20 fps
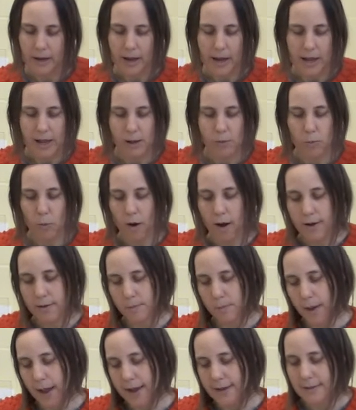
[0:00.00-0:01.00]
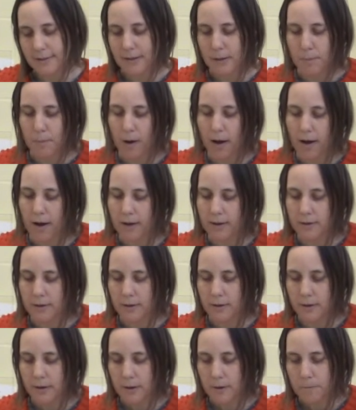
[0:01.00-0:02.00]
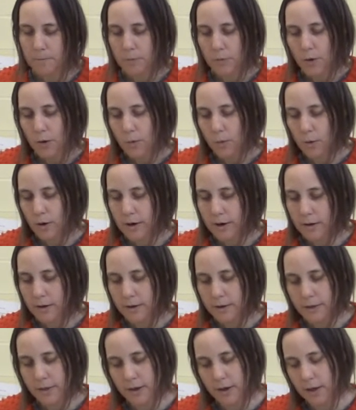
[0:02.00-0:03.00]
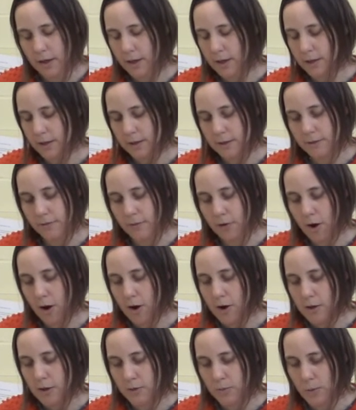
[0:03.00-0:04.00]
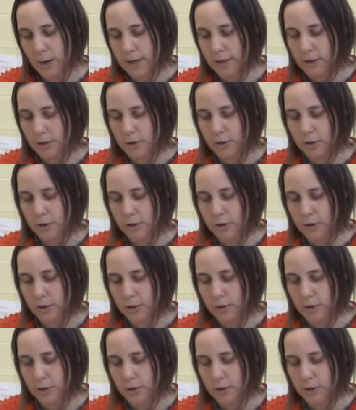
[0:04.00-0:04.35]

He walked past the pond, where the frogs went